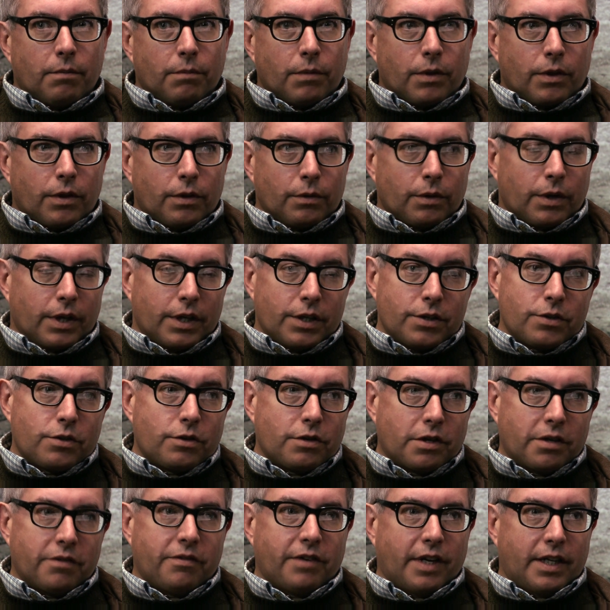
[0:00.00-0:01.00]
through a
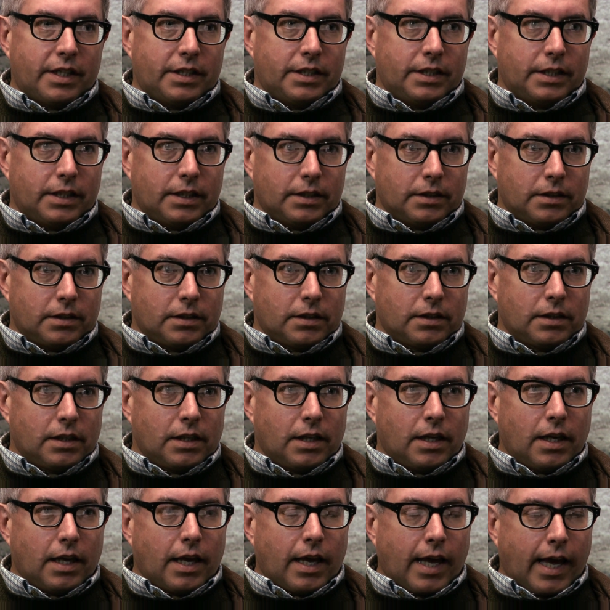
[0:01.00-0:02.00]
history of ideas
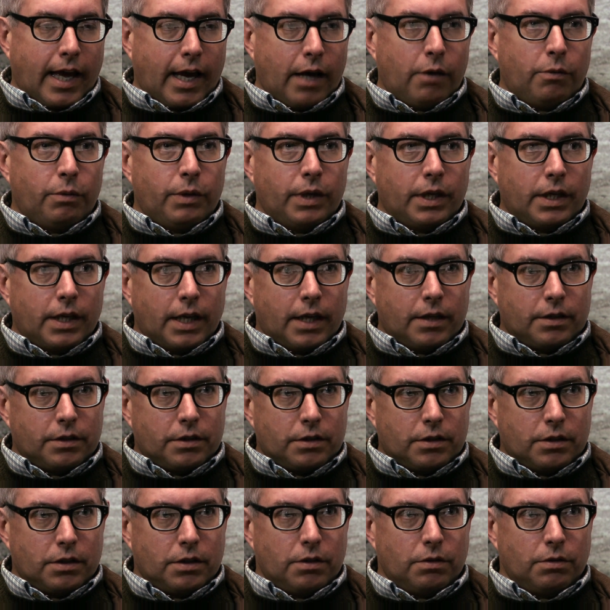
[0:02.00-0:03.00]
how we got
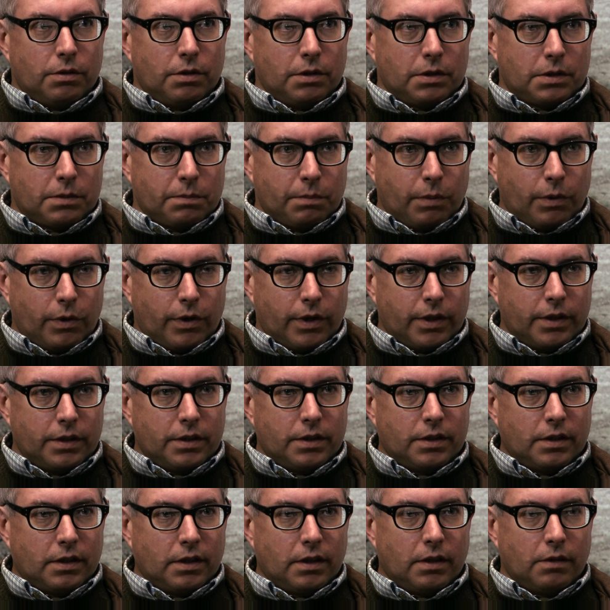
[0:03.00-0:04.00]
to this
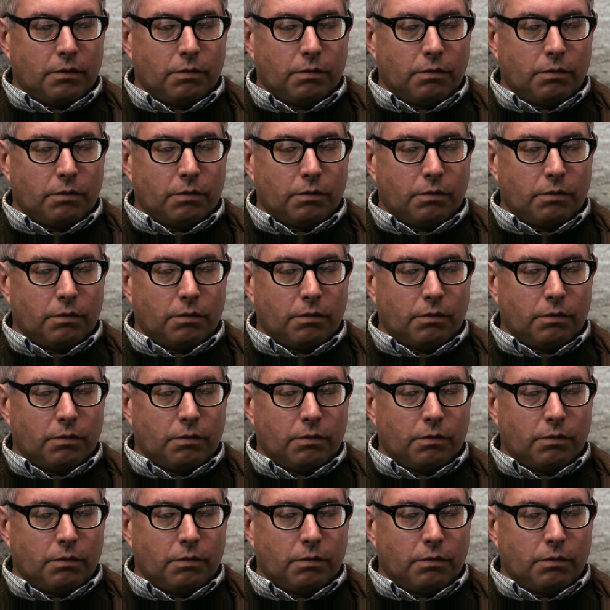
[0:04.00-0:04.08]
point